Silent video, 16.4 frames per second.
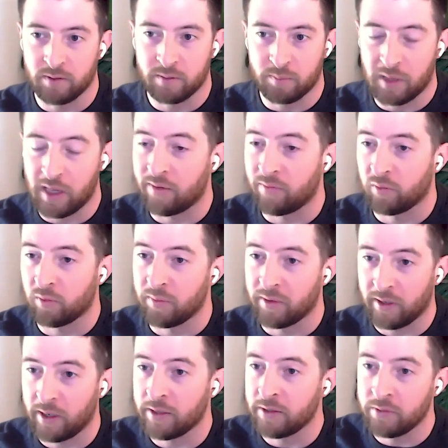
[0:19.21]
the platform
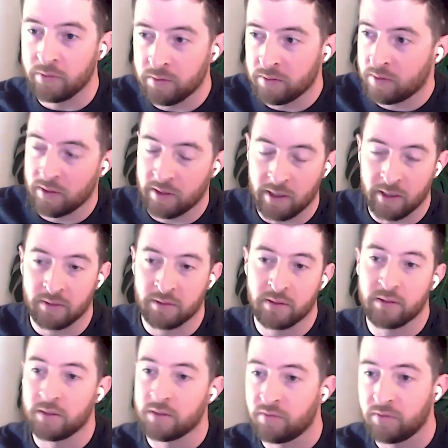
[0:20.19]
that I used to get
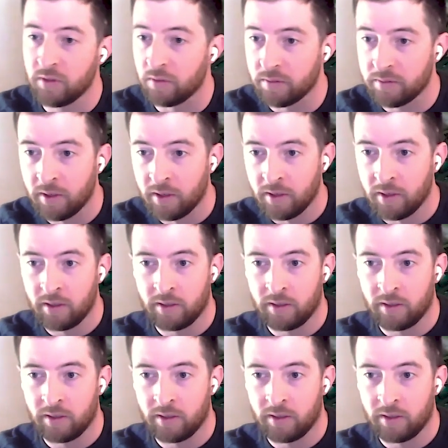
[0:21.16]
into this field.